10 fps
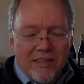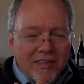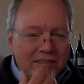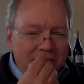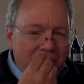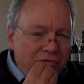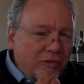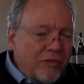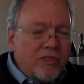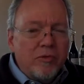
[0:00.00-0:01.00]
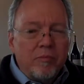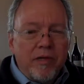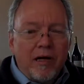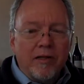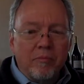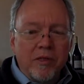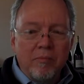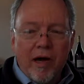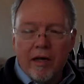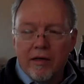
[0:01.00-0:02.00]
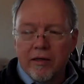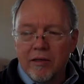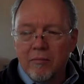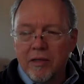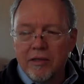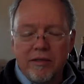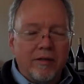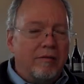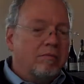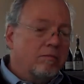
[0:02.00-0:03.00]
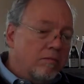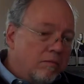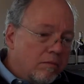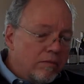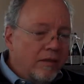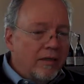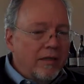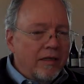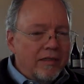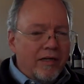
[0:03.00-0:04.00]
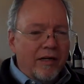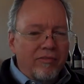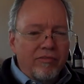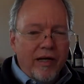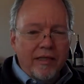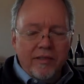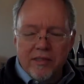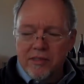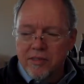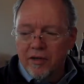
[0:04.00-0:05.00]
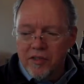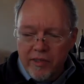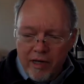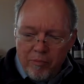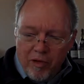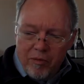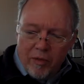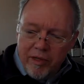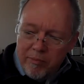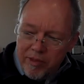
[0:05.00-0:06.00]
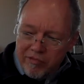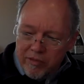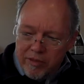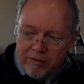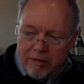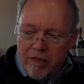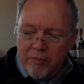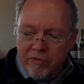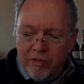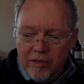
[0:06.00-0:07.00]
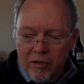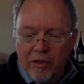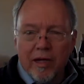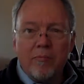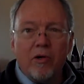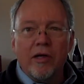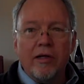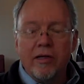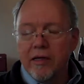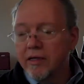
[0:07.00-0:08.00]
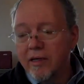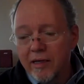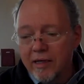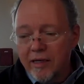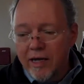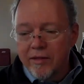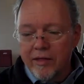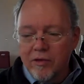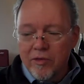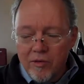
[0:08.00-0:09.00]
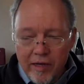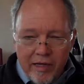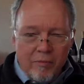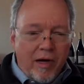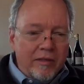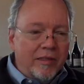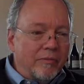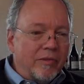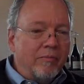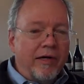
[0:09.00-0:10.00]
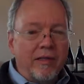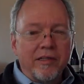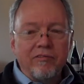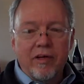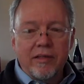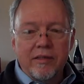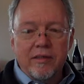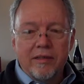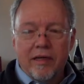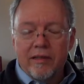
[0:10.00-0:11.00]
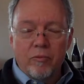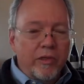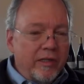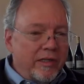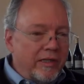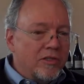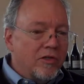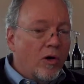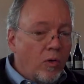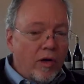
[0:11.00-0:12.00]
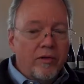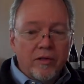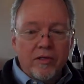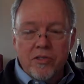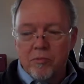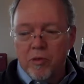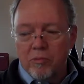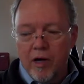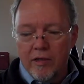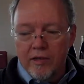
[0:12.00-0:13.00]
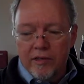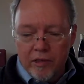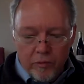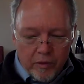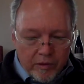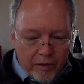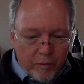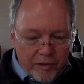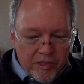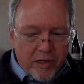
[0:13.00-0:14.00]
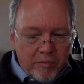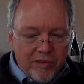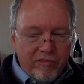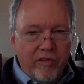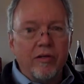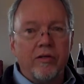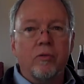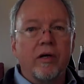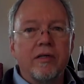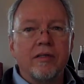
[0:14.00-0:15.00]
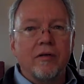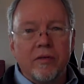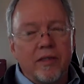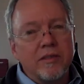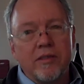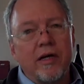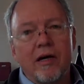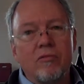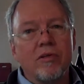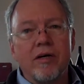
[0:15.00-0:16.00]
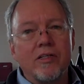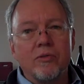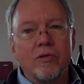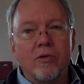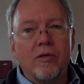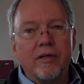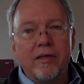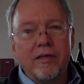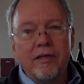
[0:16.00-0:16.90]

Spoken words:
taste it and the fruit's stripped out of the mid-palate a little bit and you go, it's kind of flat. This is dull. Scott Paul, what did I pay for this? I'm never going to go to that place again. And they don't know they had a bottle that was mildly affected. And there really is no other consumer product that would accept the failure rate that you have with natural cork.